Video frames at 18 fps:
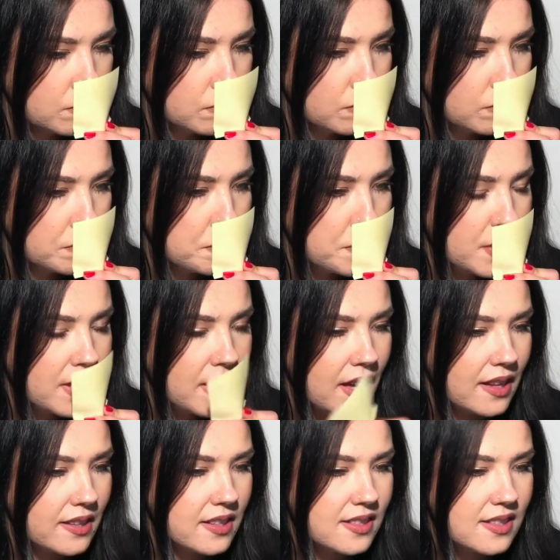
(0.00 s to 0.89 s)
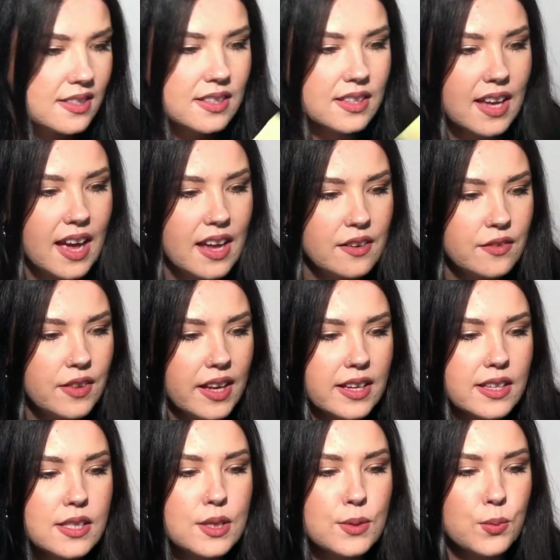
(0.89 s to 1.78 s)
But yeah, this is kind of like
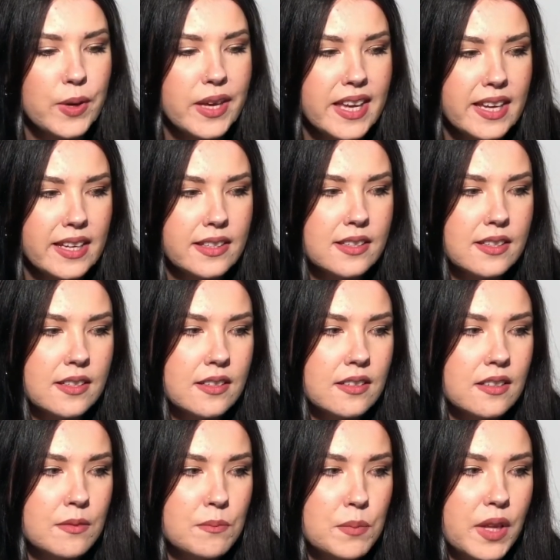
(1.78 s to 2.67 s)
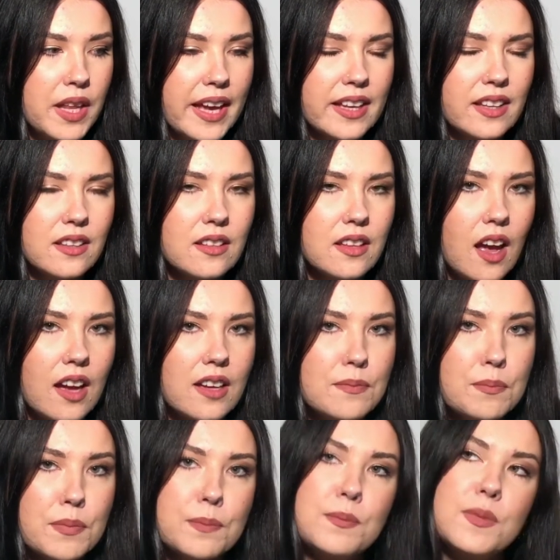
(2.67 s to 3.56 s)
a sweet, but like
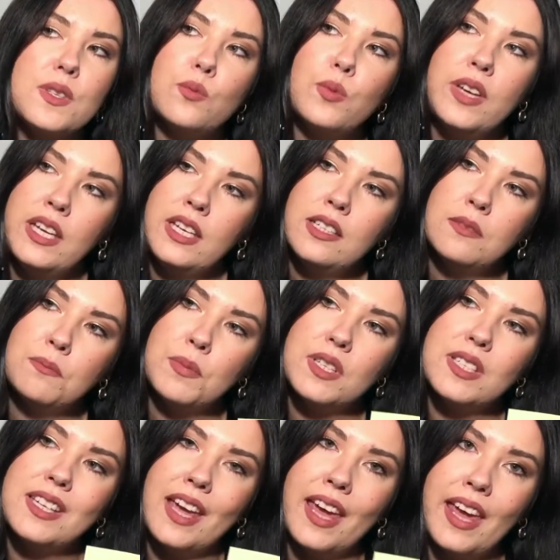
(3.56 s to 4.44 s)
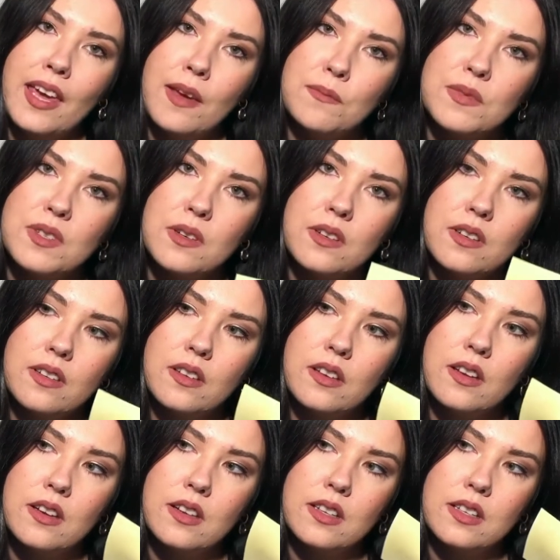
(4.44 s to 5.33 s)
not sweet, but tamed.
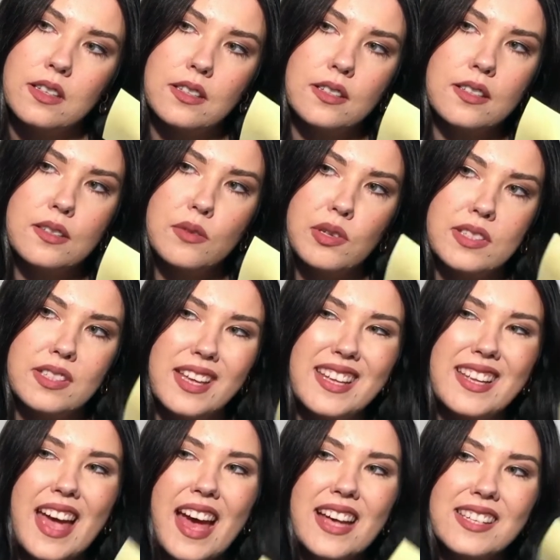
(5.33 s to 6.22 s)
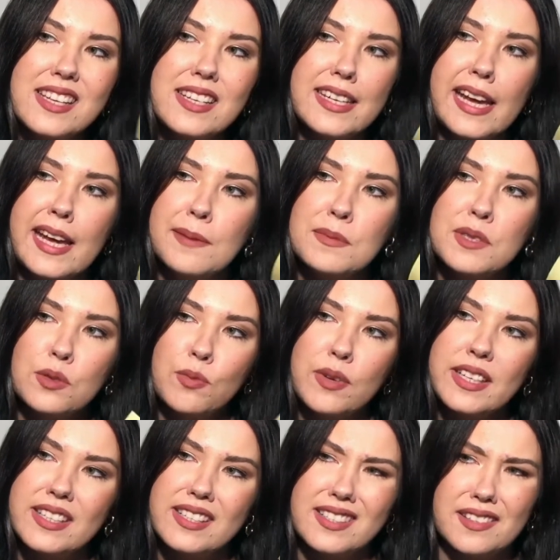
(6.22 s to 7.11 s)
It has a tamed
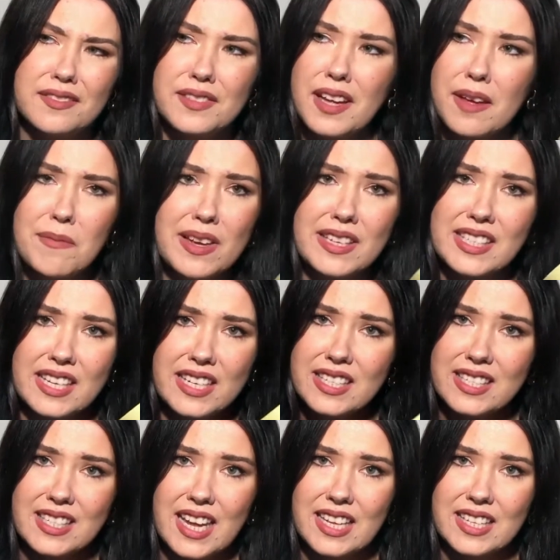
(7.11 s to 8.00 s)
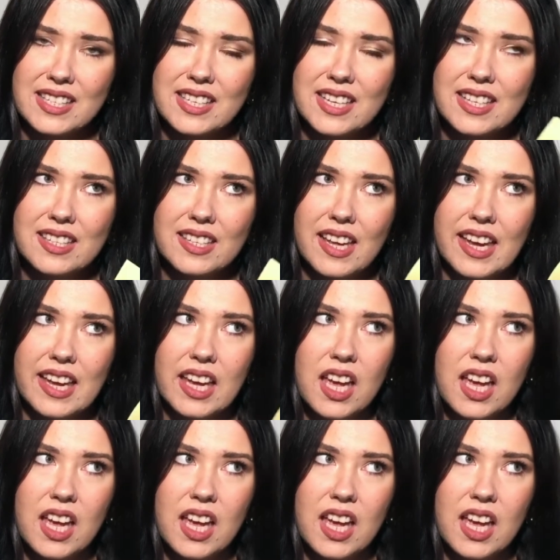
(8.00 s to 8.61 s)
sweetness, if that makes any sense. It's like